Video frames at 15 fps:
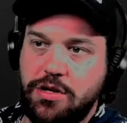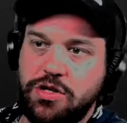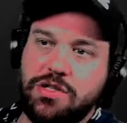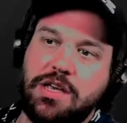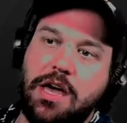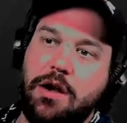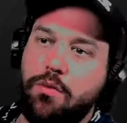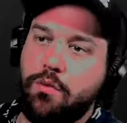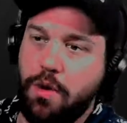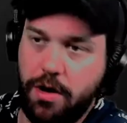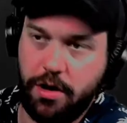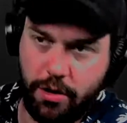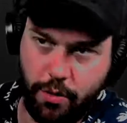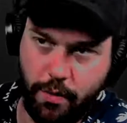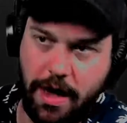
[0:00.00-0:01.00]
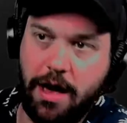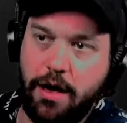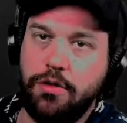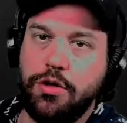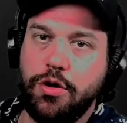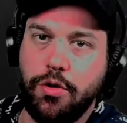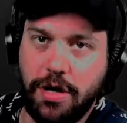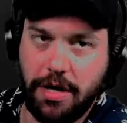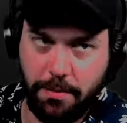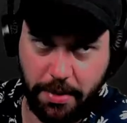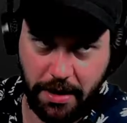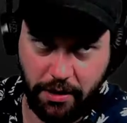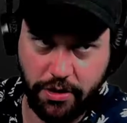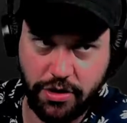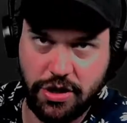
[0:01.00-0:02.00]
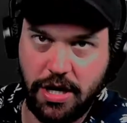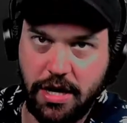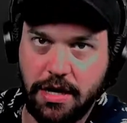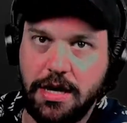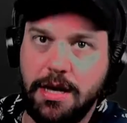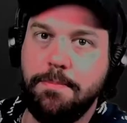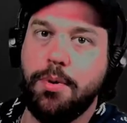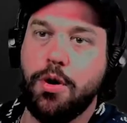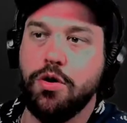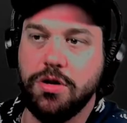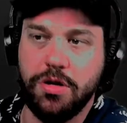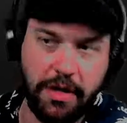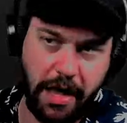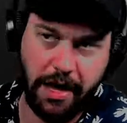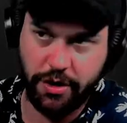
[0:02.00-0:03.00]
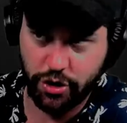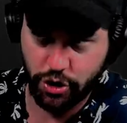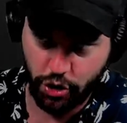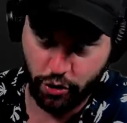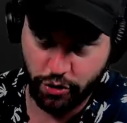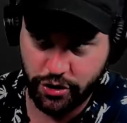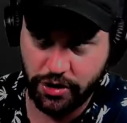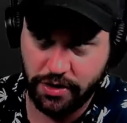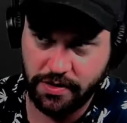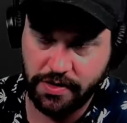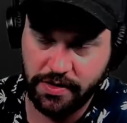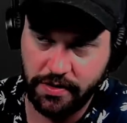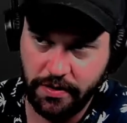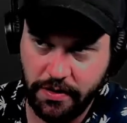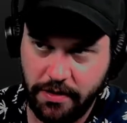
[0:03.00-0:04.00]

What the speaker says: kind of running around, looting and pillaging. He burned a lot of churches.